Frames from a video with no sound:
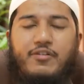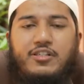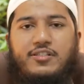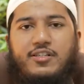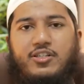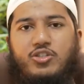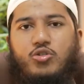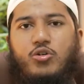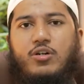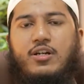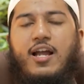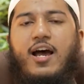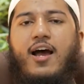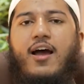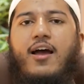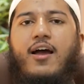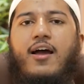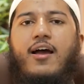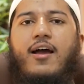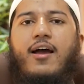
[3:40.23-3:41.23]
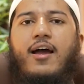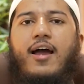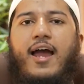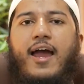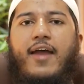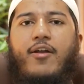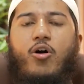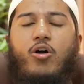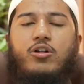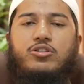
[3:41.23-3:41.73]
which is a sunnah,
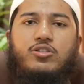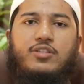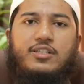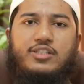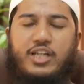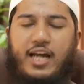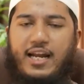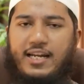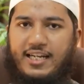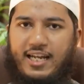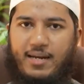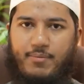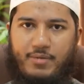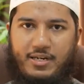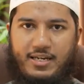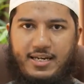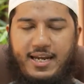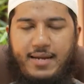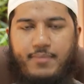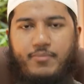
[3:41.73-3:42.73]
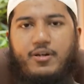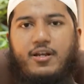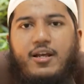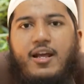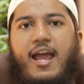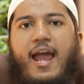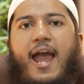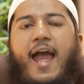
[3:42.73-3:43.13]
and also the child can be named.